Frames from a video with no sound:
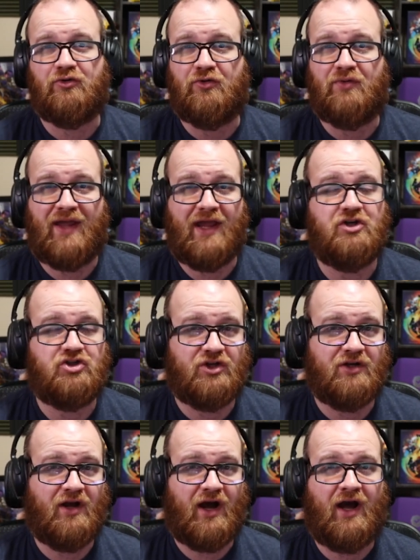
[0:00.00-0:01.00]

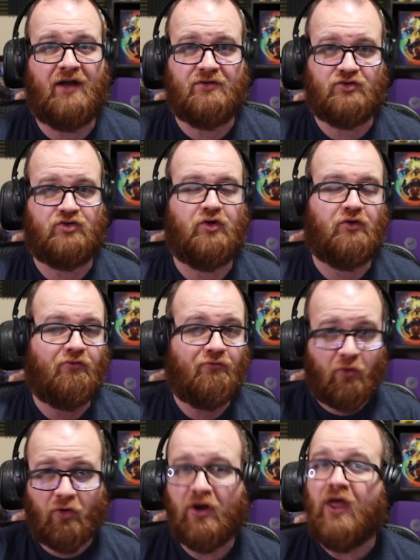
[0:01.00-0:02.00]
location on turn 4,